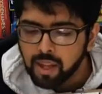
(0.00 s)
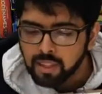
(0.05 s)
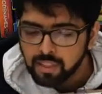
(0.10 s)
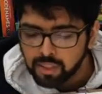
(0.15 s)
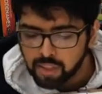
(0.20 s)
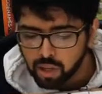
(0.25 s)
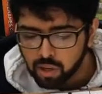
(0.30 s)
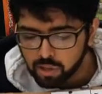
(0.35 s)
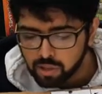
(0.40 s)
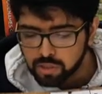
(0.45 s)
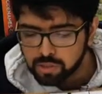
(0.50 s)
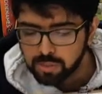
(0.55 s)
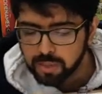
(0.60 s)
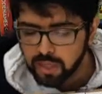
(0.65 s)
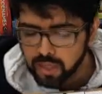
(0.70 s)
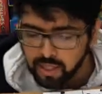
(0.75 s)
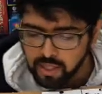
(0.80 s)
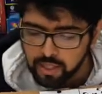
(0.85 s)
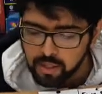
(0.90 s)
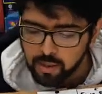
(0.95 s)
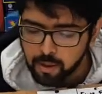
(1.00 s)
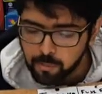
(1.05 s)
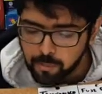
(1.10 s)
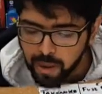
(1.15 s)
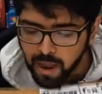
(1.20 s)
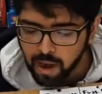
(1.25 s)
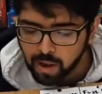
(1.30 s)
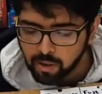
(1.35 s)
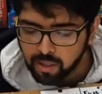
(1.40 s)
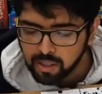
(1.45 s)
Jungle Speed,
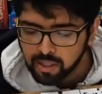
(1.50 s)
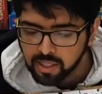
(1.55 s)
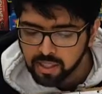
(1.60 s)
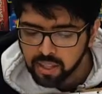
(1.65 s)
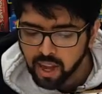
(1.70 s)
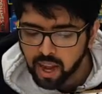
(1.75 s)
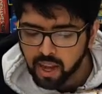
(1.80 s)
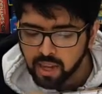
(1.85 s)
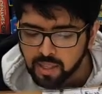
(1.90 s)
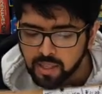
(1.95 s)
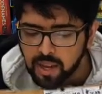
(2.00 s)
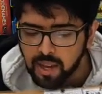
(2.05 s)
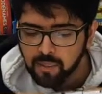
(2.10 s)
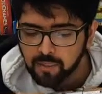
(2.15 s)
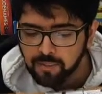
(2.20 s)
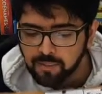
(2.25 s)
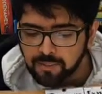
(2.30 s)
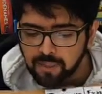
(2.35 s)
Power Grid the card game,